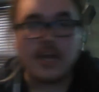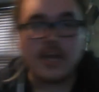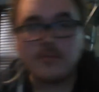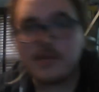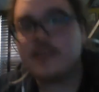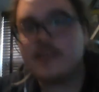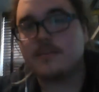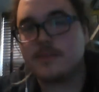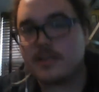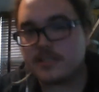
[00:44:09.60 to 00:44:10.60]
don't mind
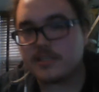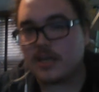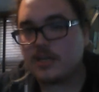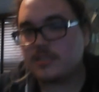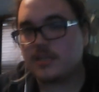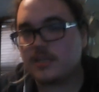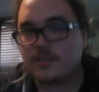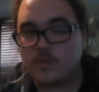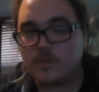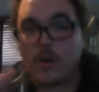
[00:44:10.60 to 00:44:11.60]
it. Honestly,
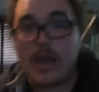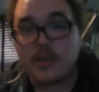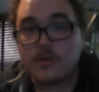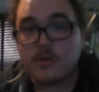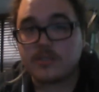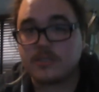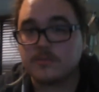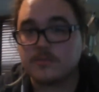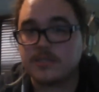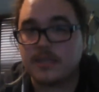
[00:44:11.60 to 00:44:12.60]
I noticed you
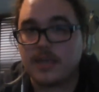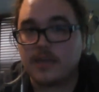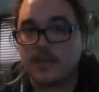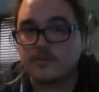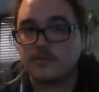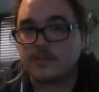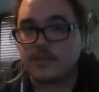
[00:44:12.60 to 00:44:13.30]
were slightly angled to